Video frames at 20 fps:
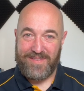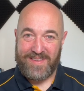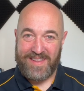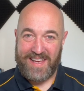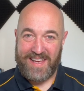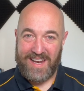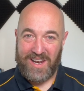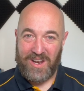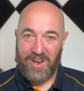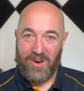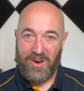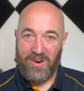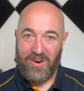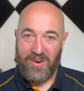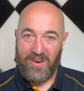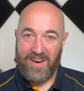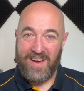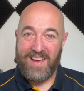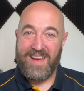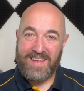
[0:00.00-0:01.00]
that
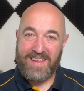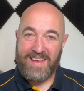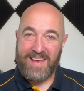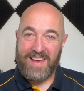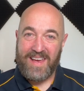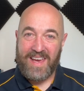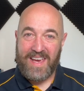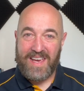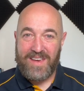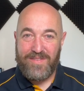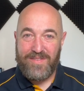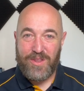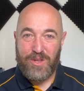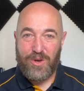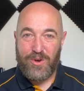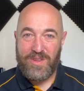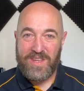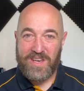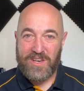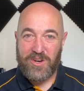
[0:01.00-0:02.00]
long? Even
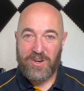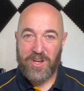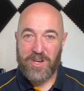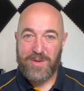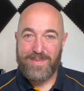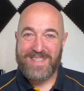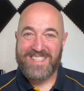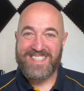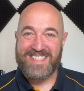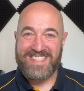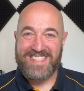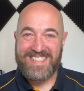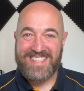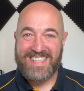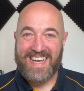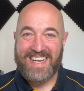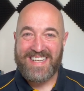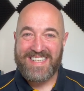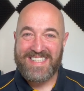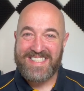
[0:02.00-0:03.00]
though the economists are
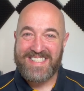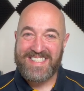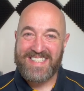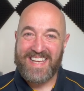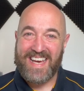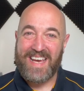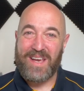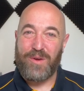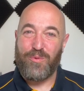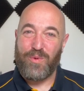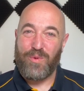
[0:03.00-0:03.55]
starting to say,